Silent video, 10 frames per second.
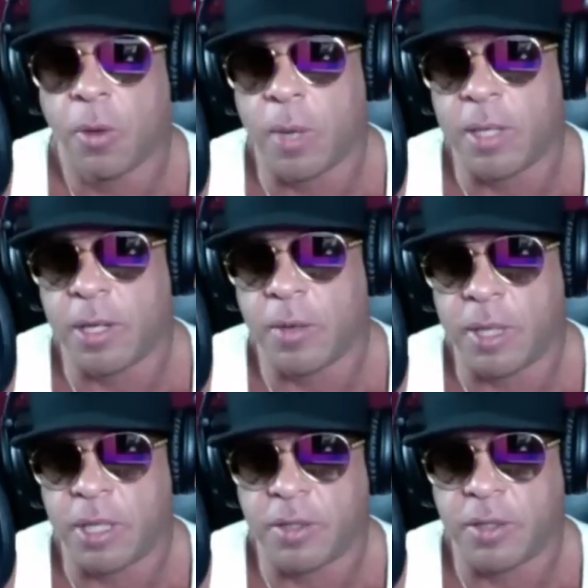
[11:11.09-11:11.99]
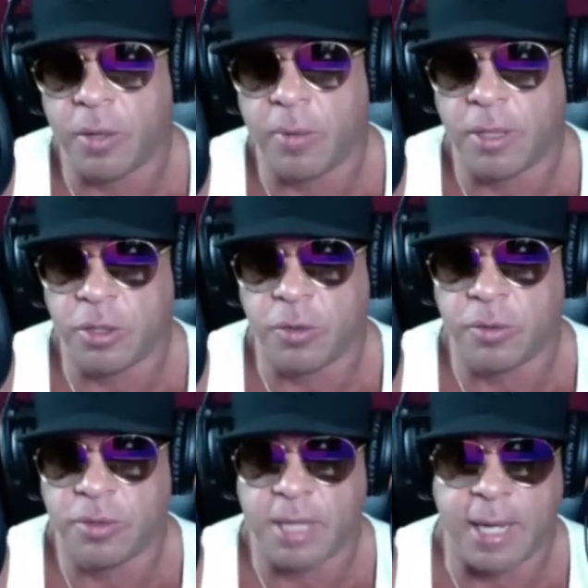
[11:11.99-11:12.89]
when you're doing
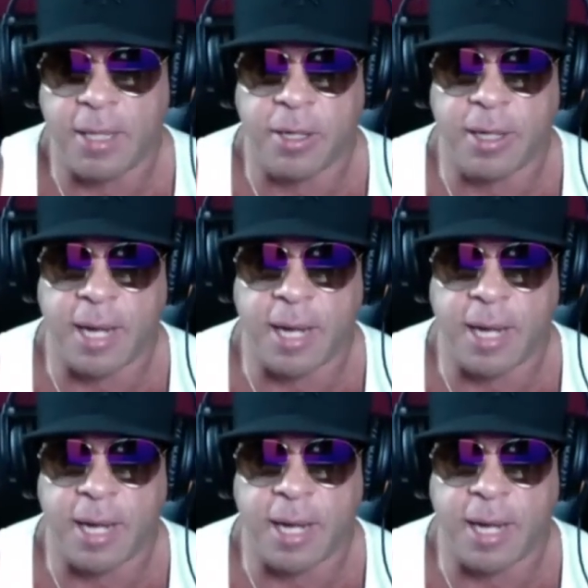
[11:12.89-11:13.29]
juice and you're